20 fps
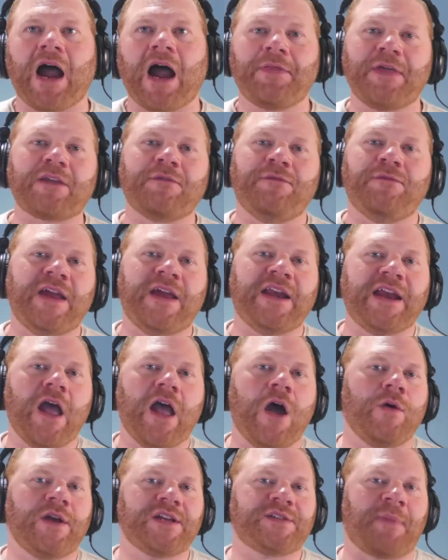think
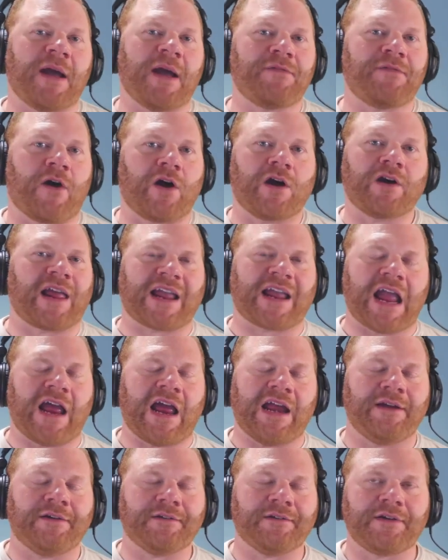video is by far
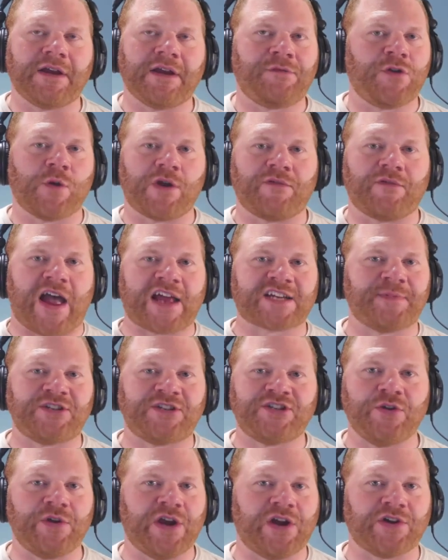and if you would have asked me
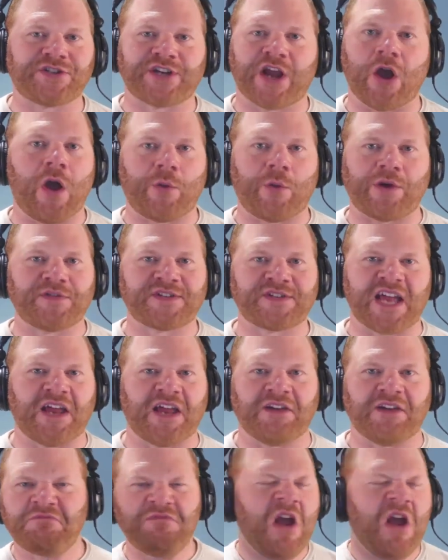2 years ago, I would have
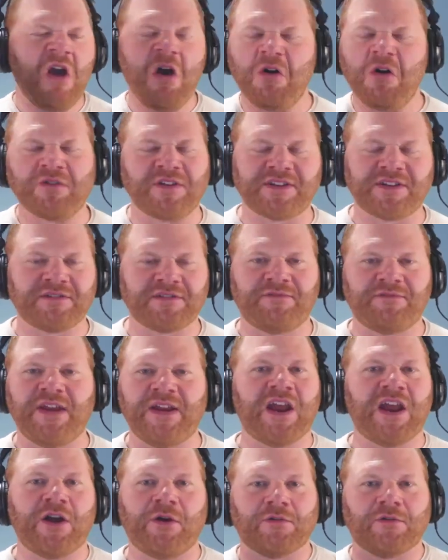said, no,
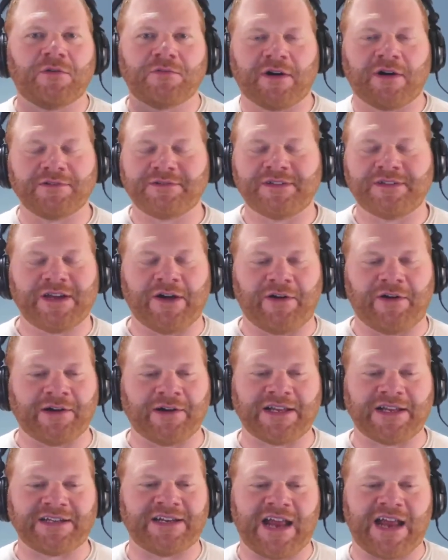video on
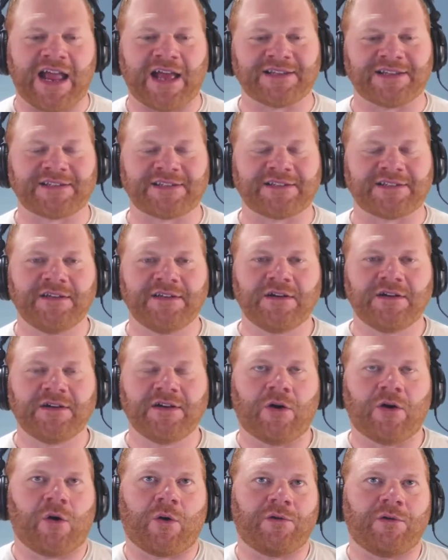LinkedIn ads
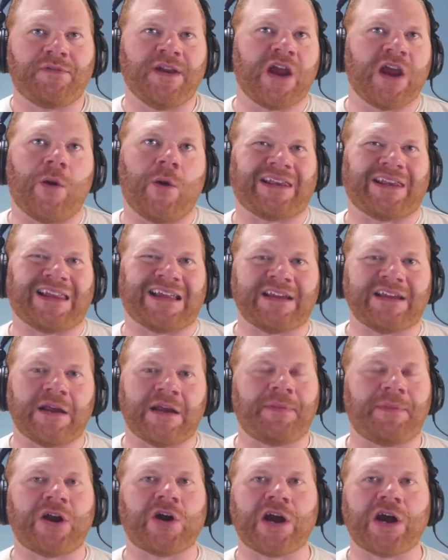or video on LinkedIn
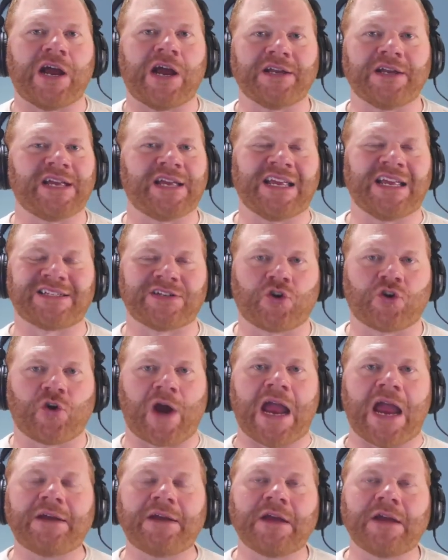period isn't
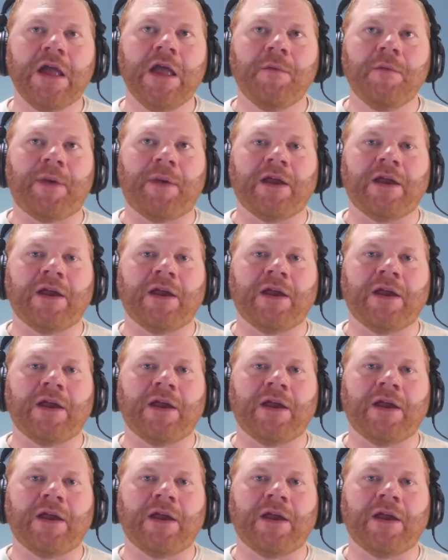great. But